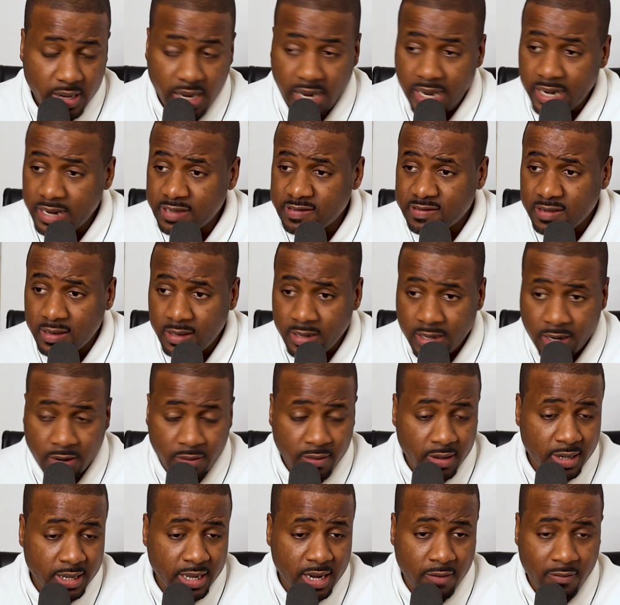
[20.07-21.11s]
It is
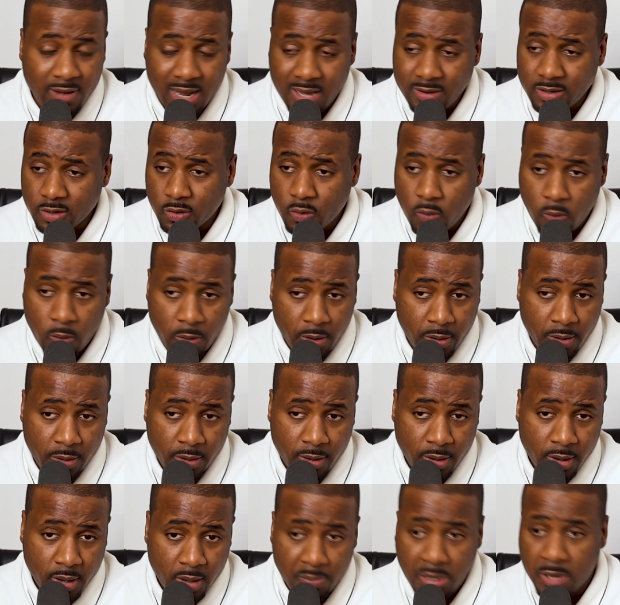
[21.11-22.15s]
literally around the corner.
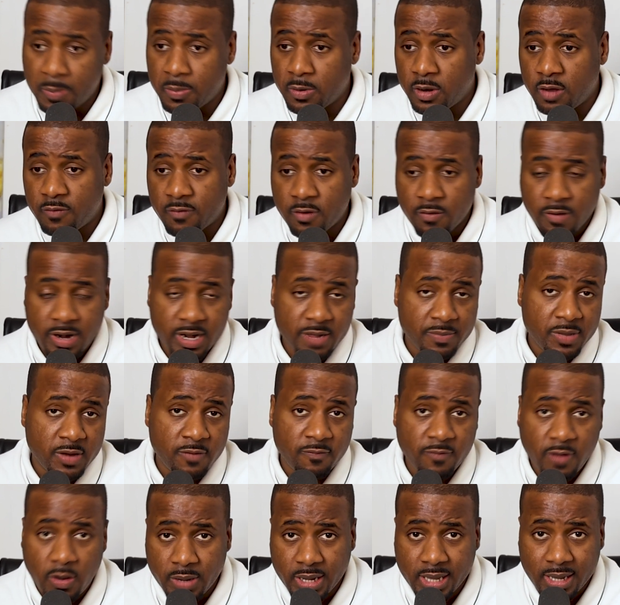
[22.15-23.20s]
People have already been
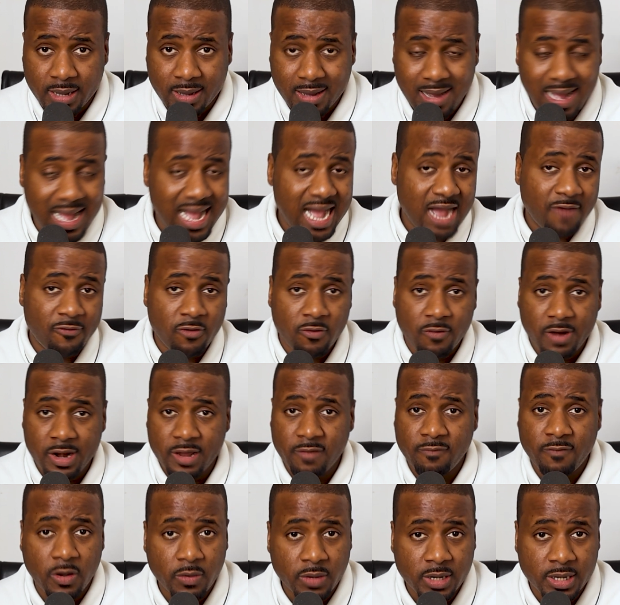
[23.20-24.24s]
voting. I've already
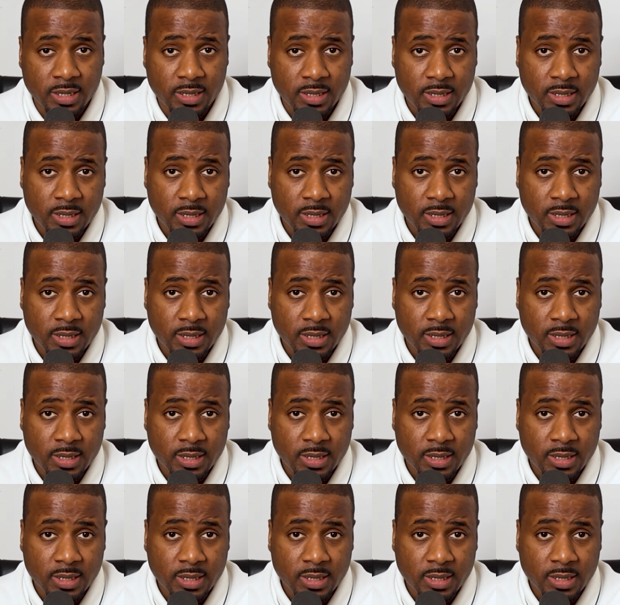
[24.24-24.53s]
voted.